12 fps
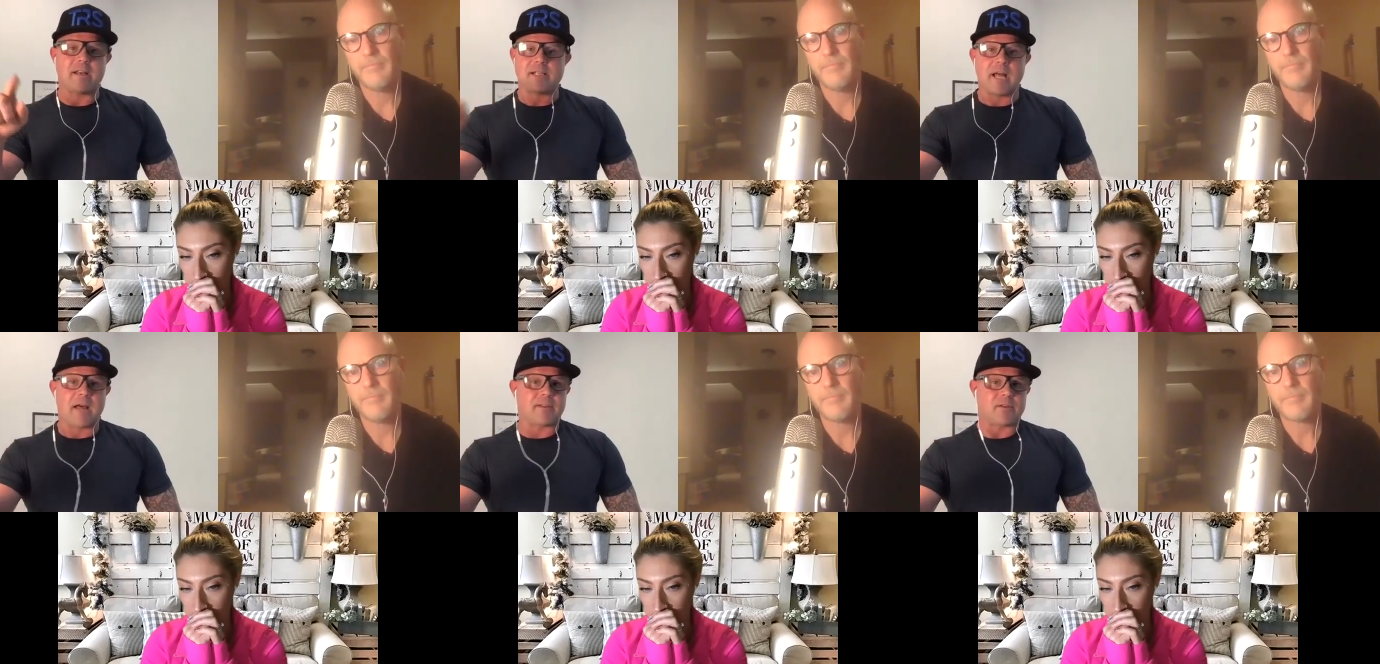Speaker 1: it's
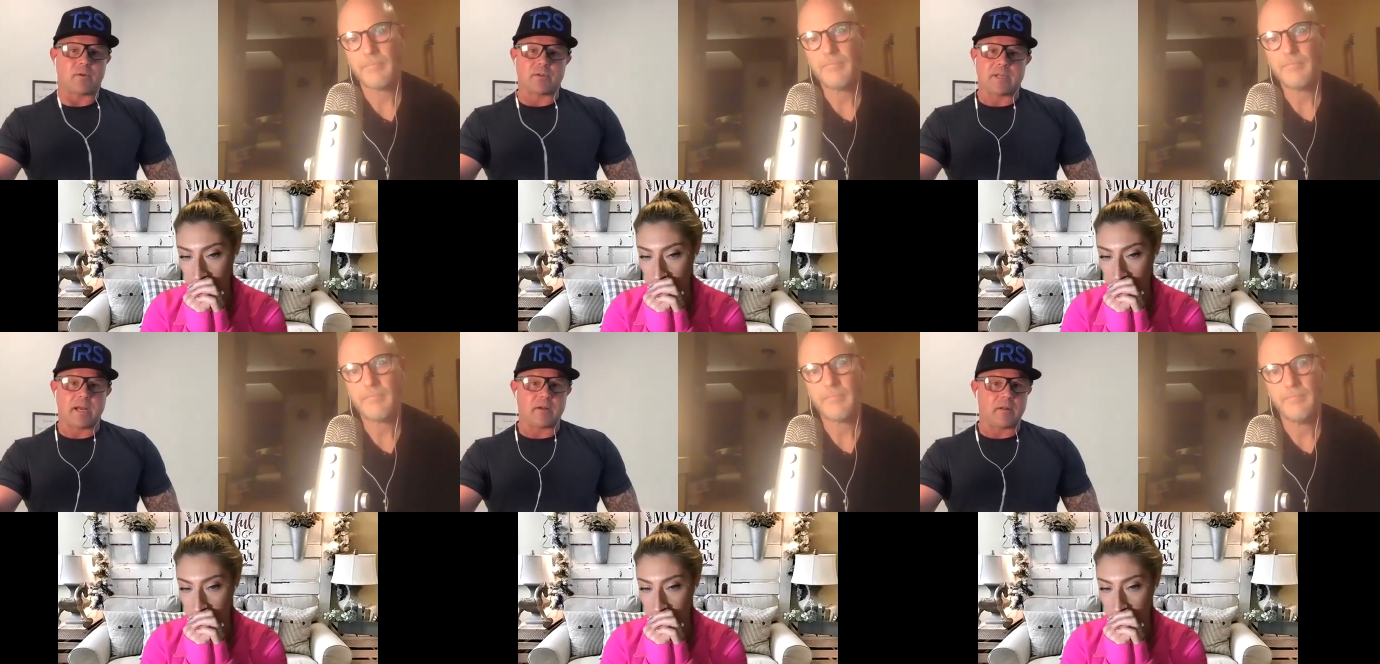not the
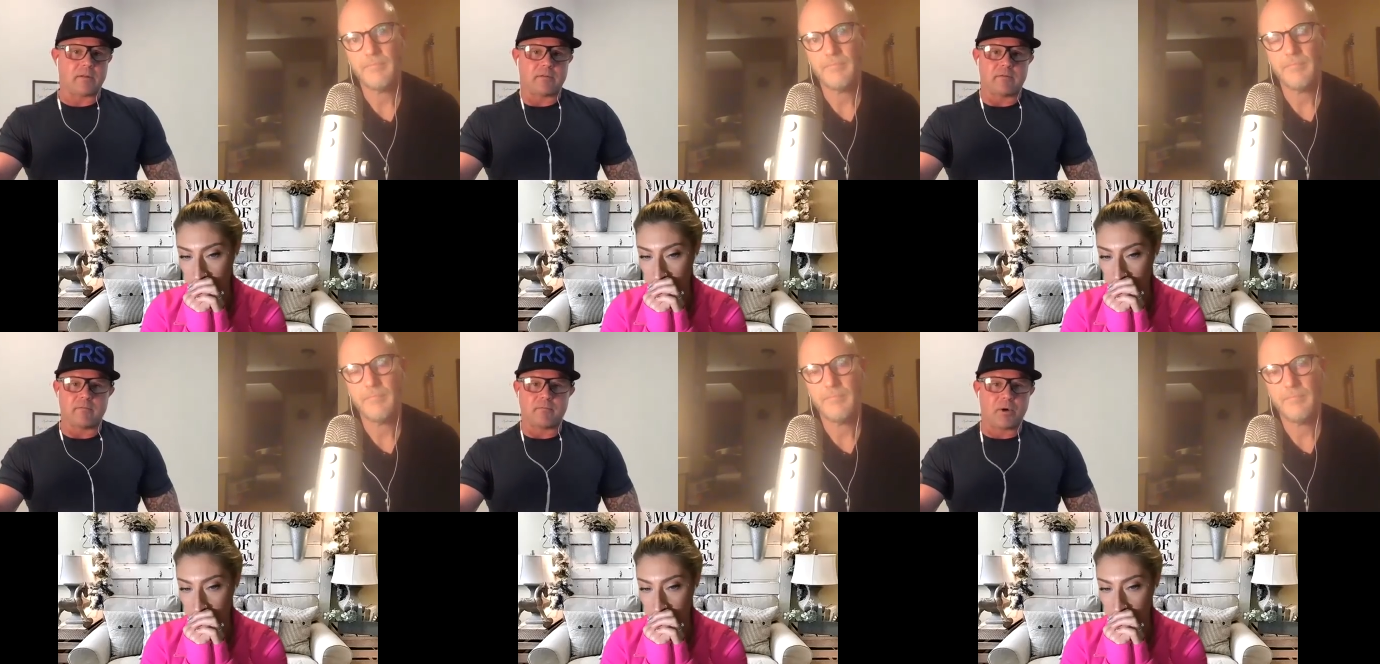soul cycle
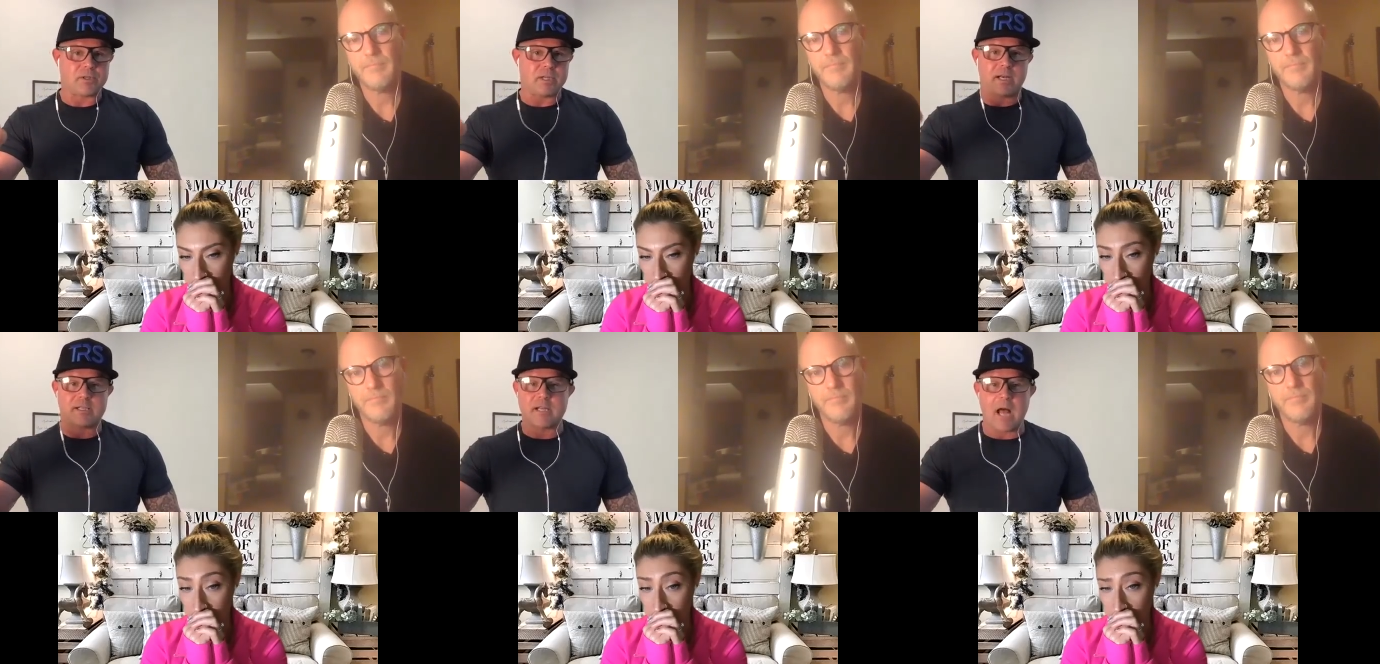
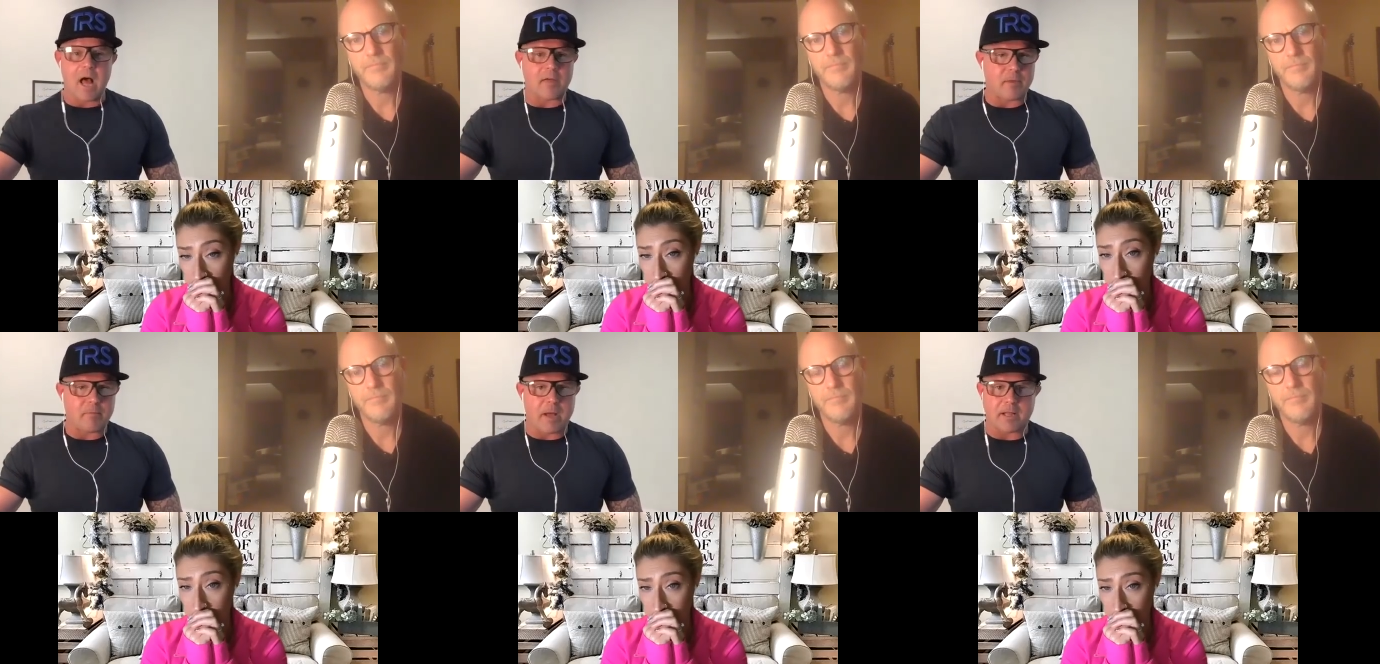person. It's
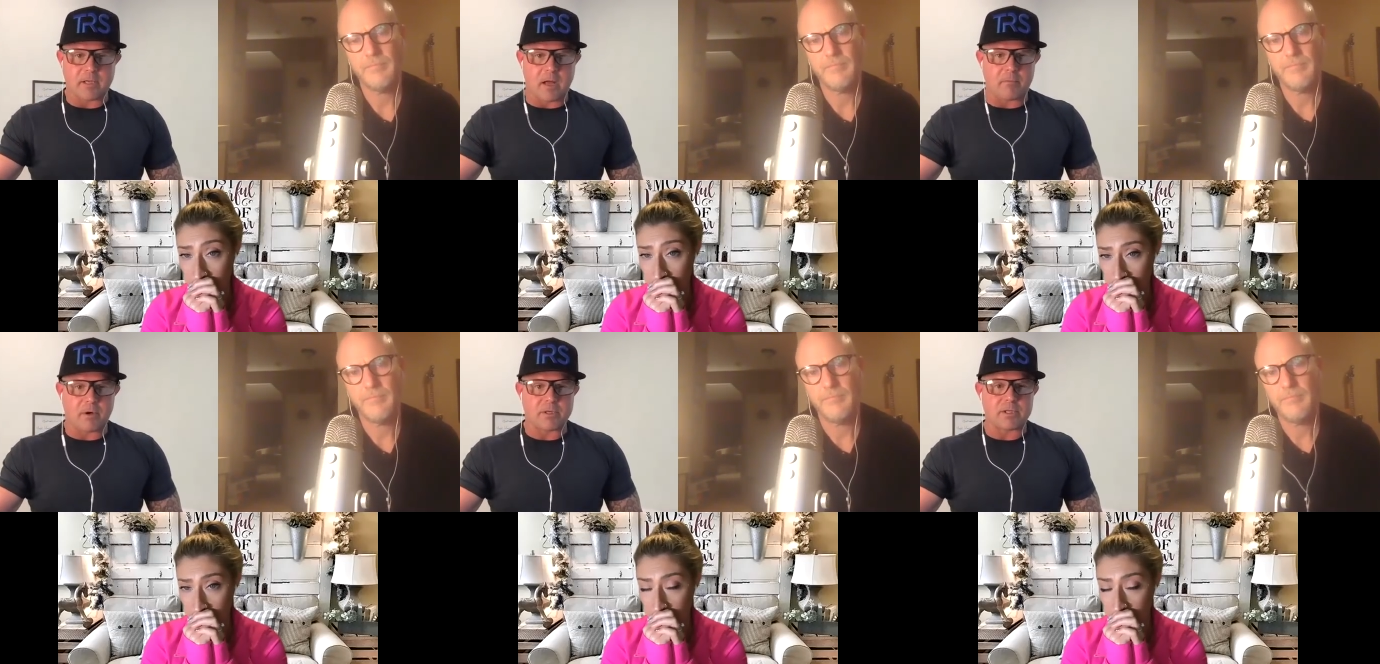not the
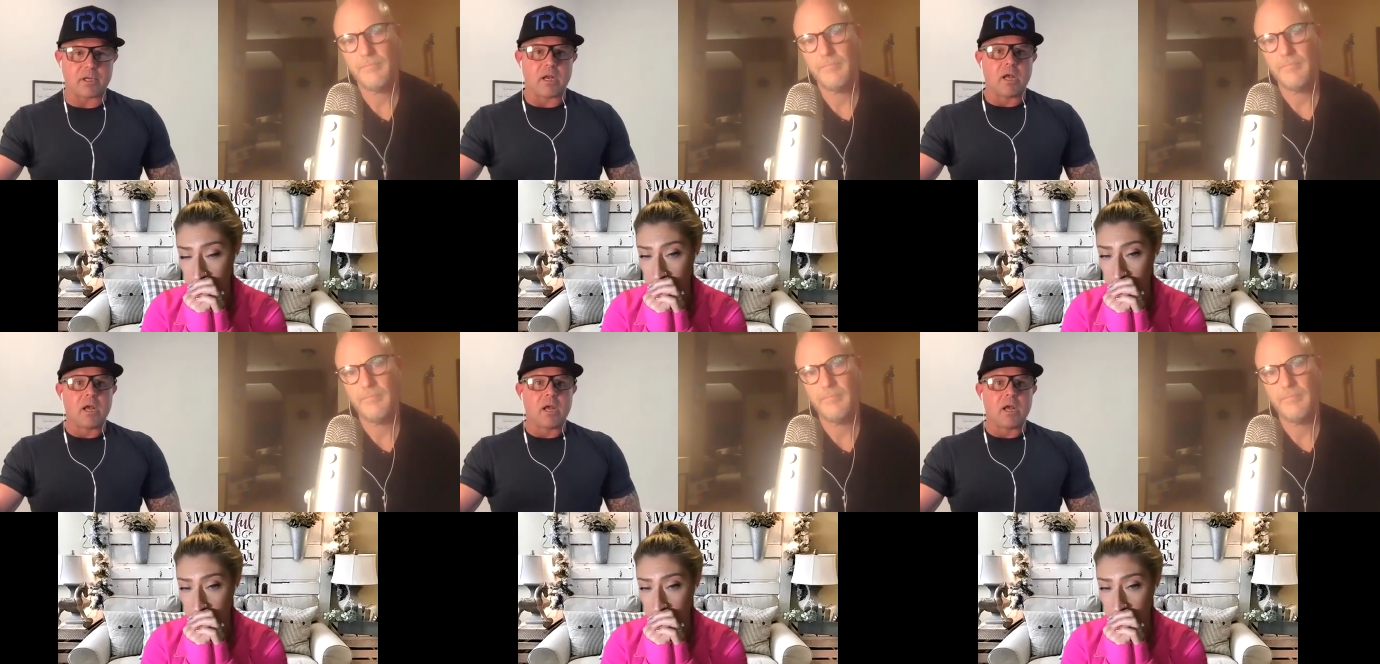Peloton person.